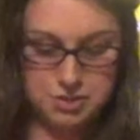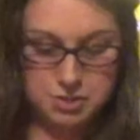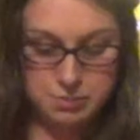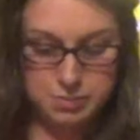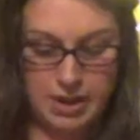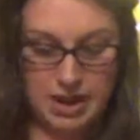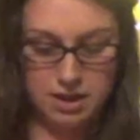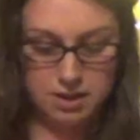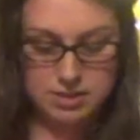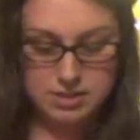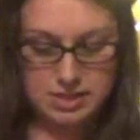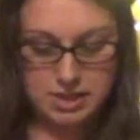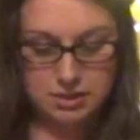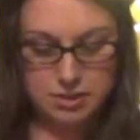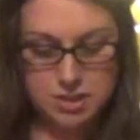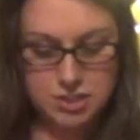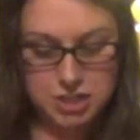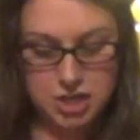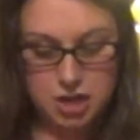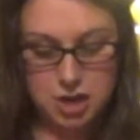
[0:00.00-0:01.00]
to balance
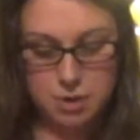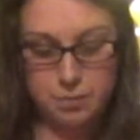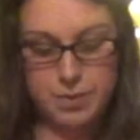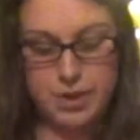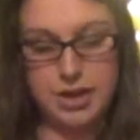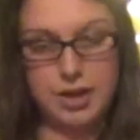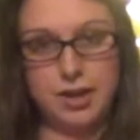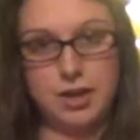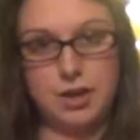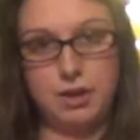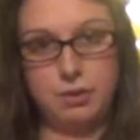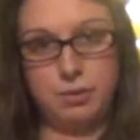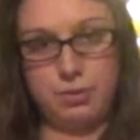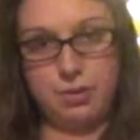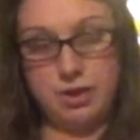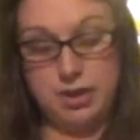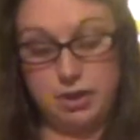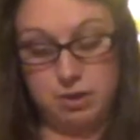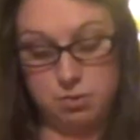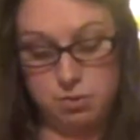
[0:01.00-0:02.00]
out a job
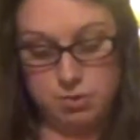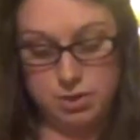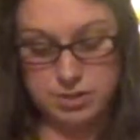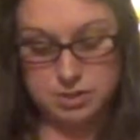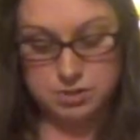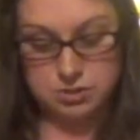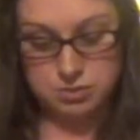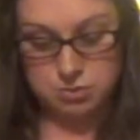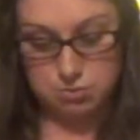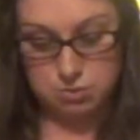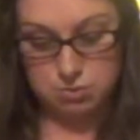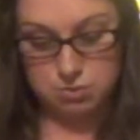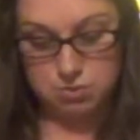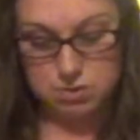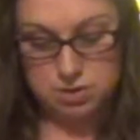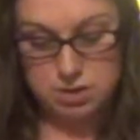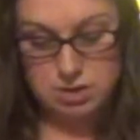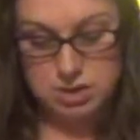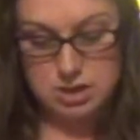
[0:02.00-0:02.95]
and going to school.